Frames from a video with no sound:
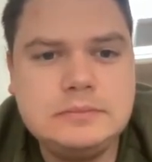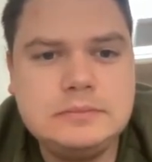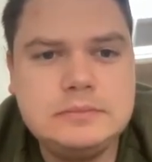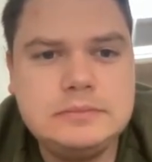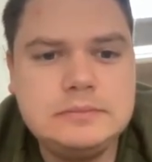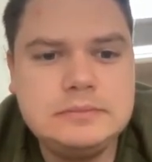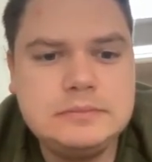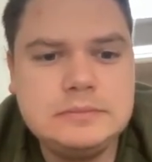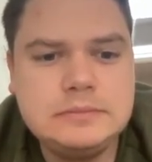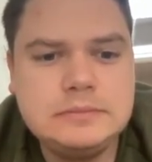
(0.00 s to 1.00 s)

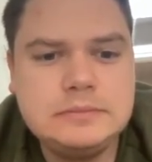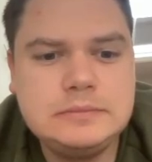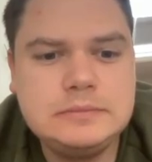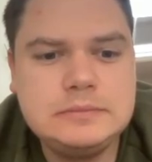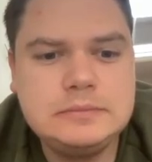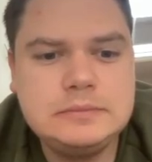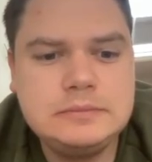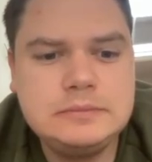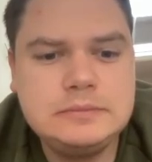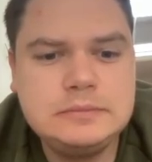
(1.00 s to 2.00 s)

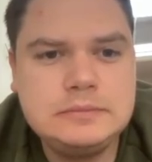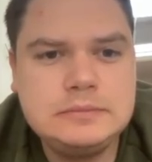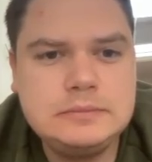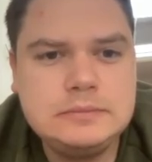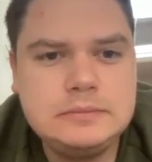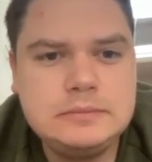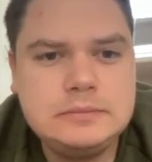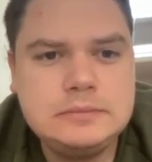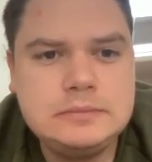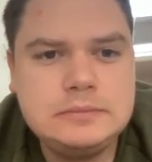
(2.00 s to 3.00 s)
The person shown says nothing.